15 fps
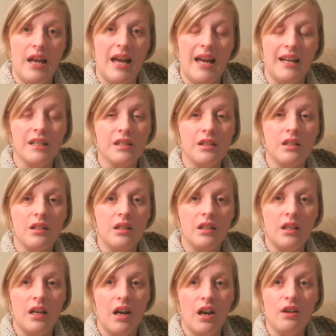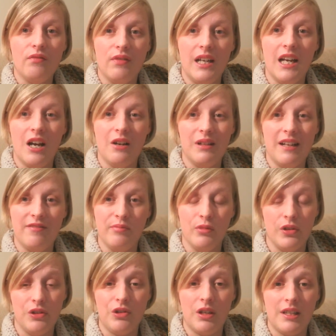and hopefully I will have more
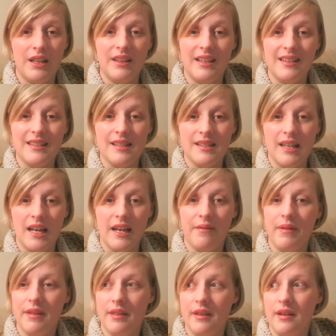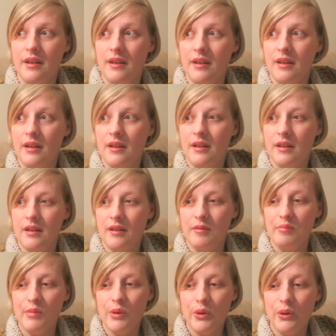interesting things to say with
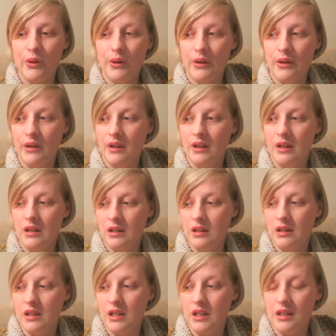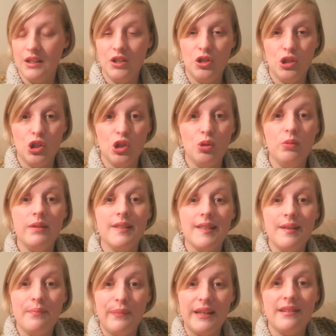more
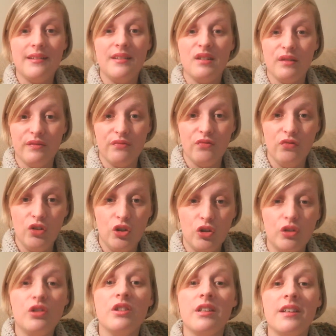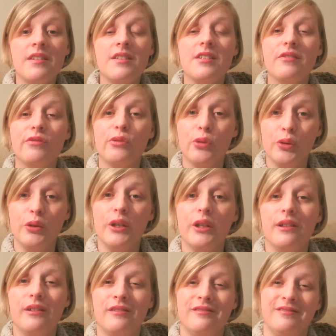juicy bits of goodness for
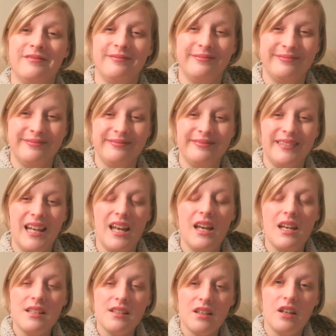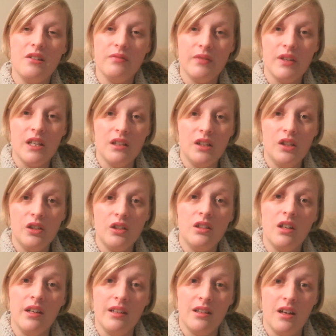you. So good
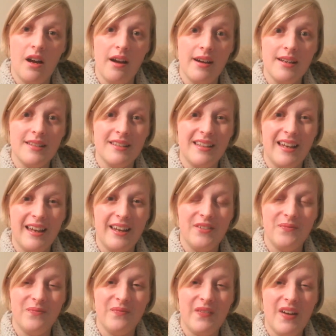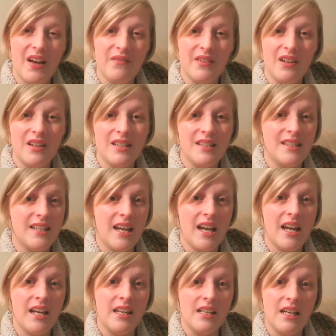night, guys. Have a nice
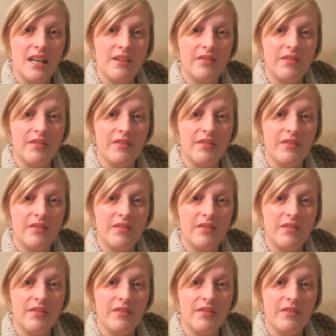day, have